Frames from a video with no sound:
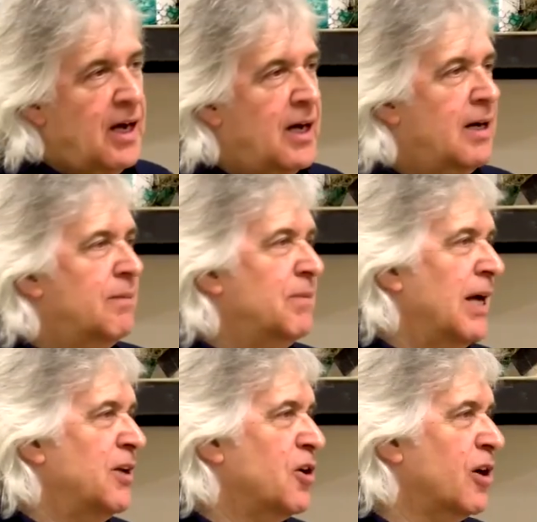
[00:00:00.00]

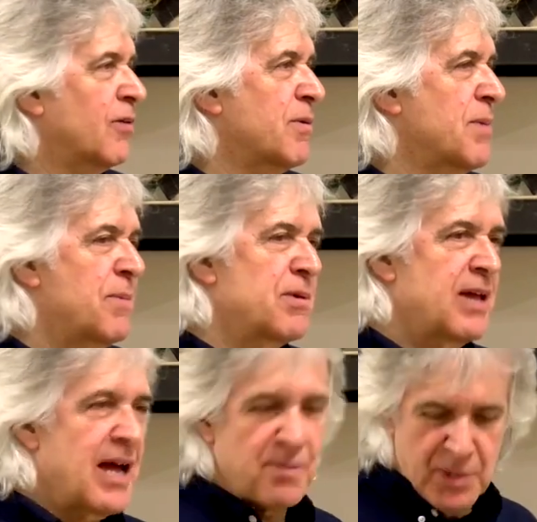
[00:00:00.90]
And you're going to remember
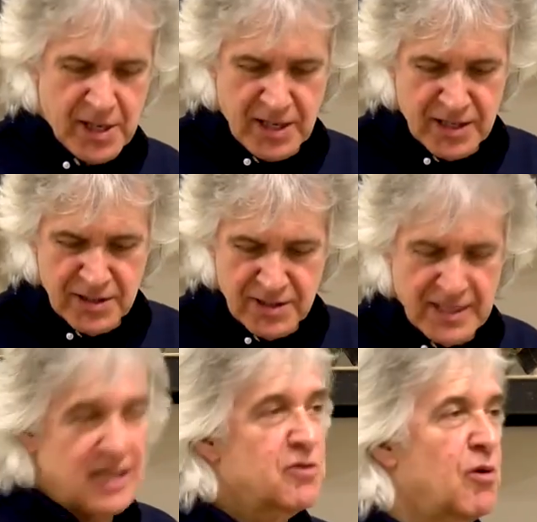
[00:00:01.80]
that because
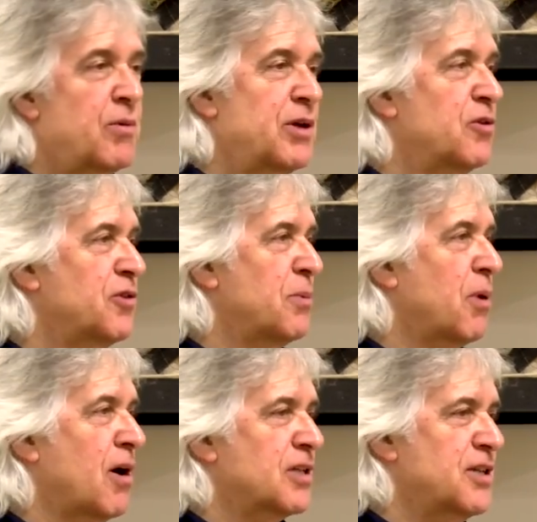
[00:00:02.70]
that's what we use
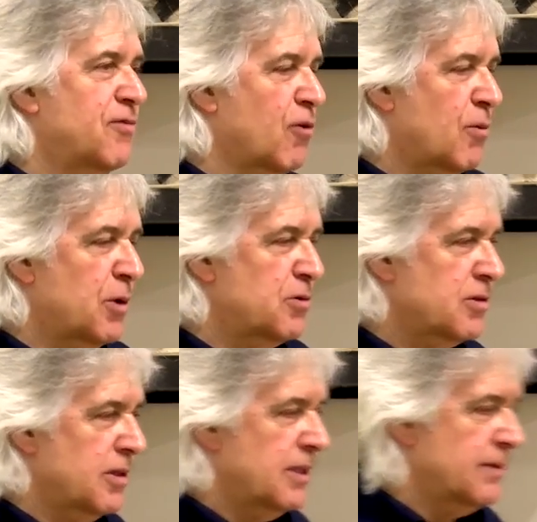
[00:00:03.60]
epoxy for mostly.